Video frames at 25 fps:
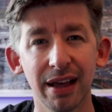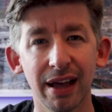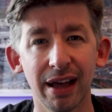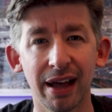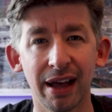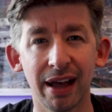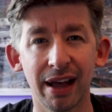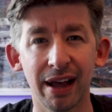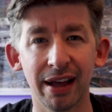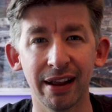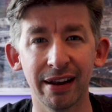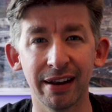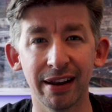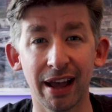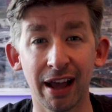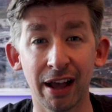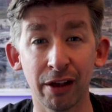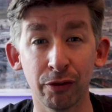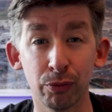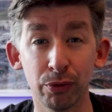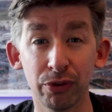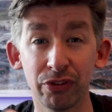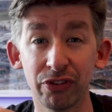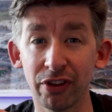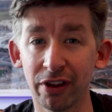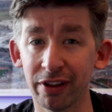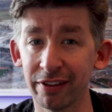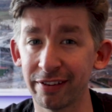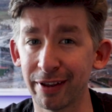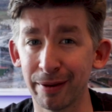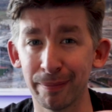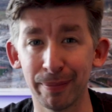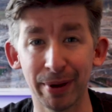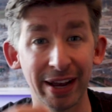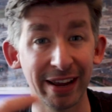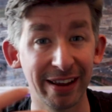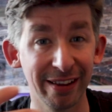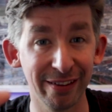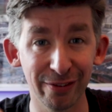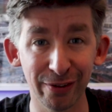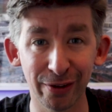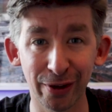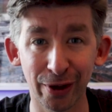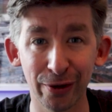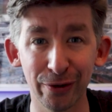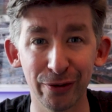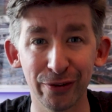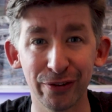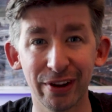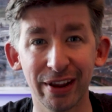And as we start to get back into
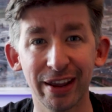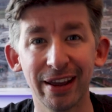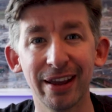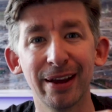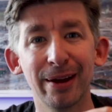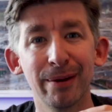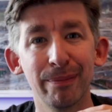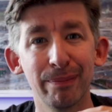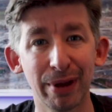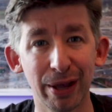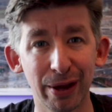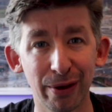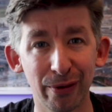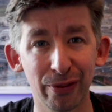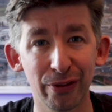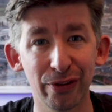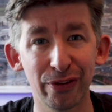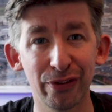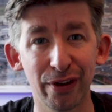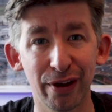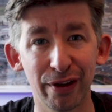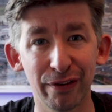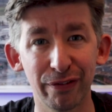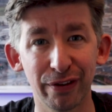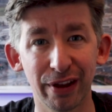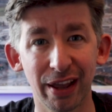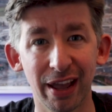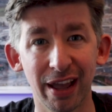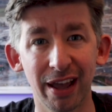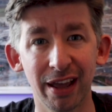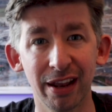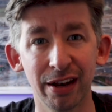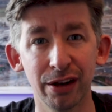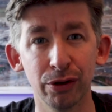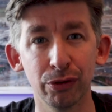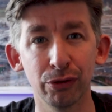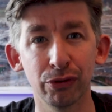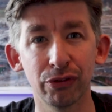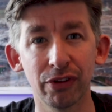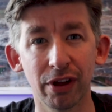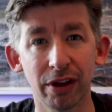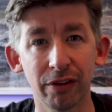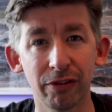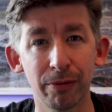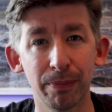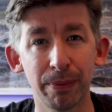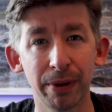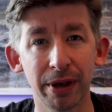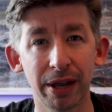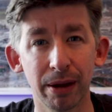coaching and being on the turf again, you'll
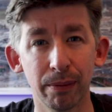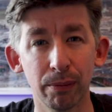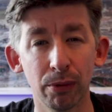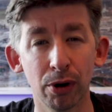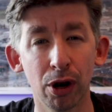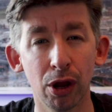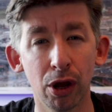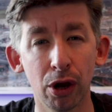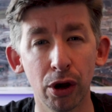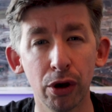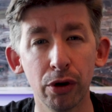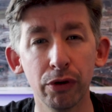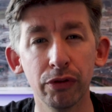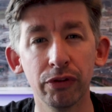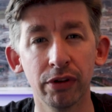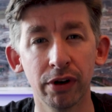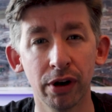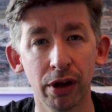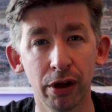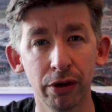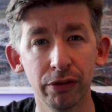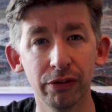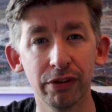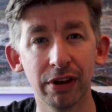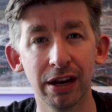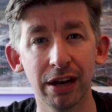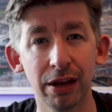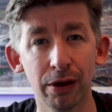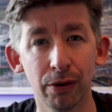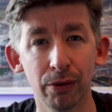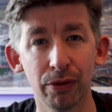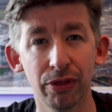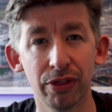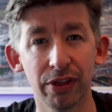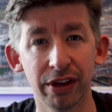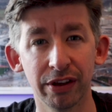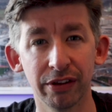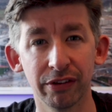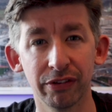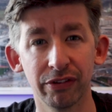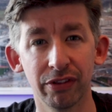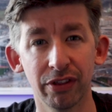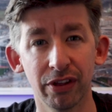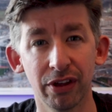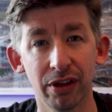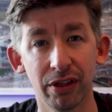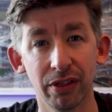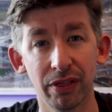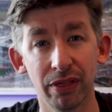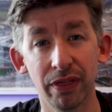start to pick up loads and loads of little things
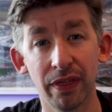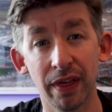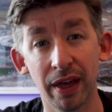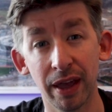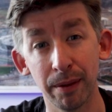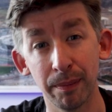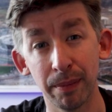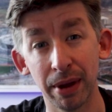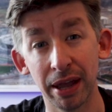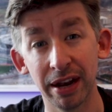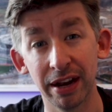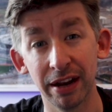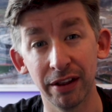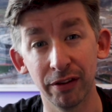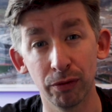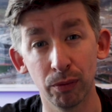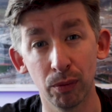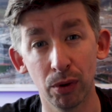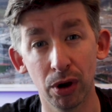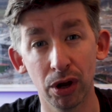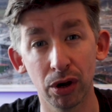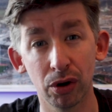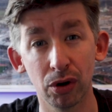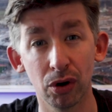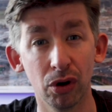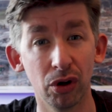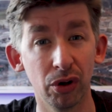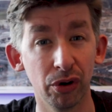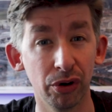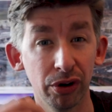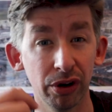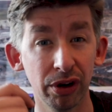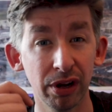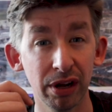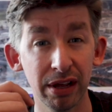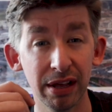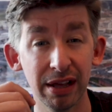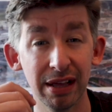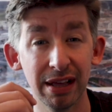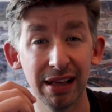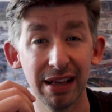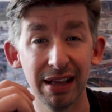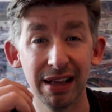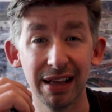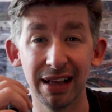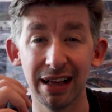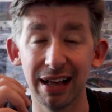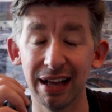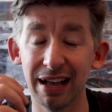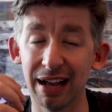that they may need to work on.
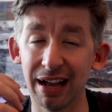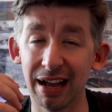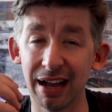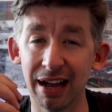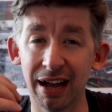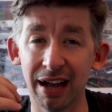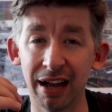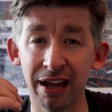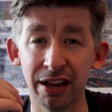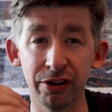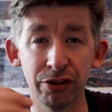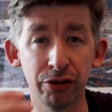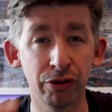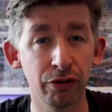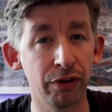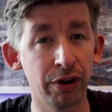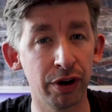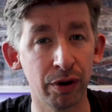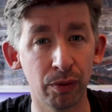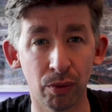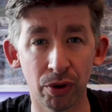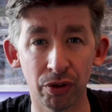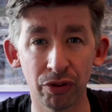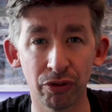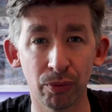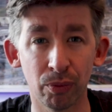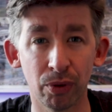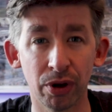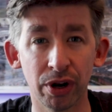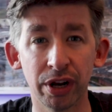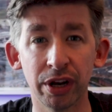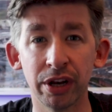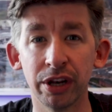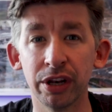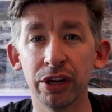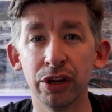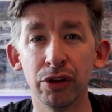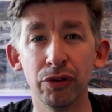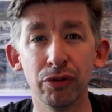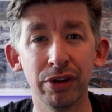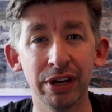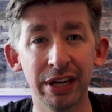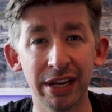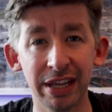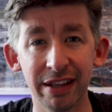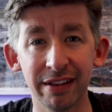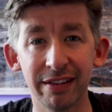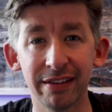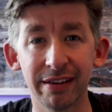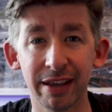And you're in a one-to-one and you
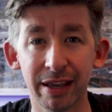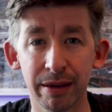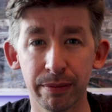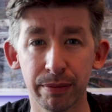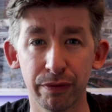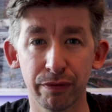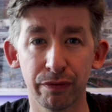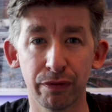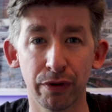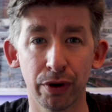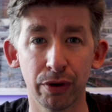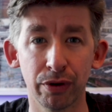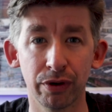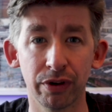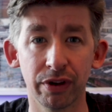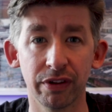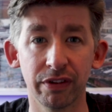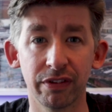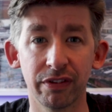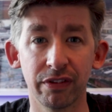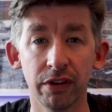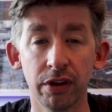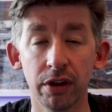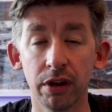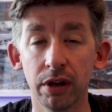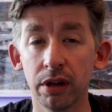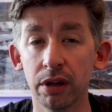need to keep it focused.